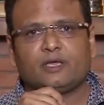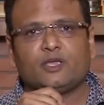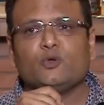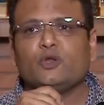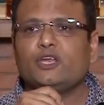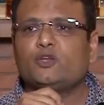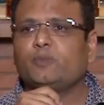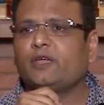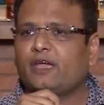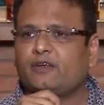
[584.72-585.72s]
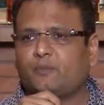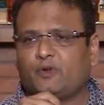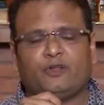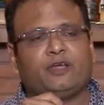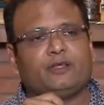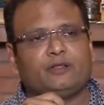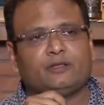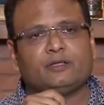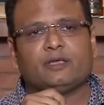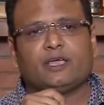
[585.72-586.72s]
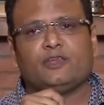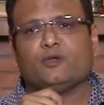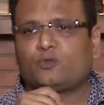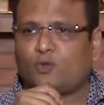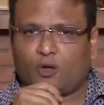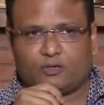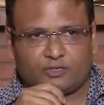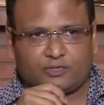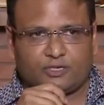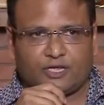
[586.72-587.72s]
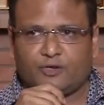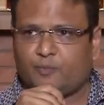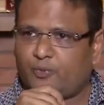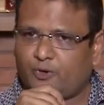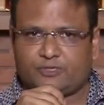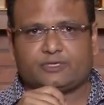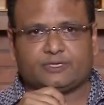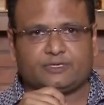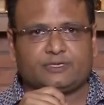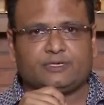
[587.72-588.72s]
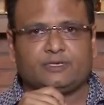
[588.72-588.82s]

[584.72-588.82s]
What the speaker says: You need to be entrepreneurial in your thought, in your process.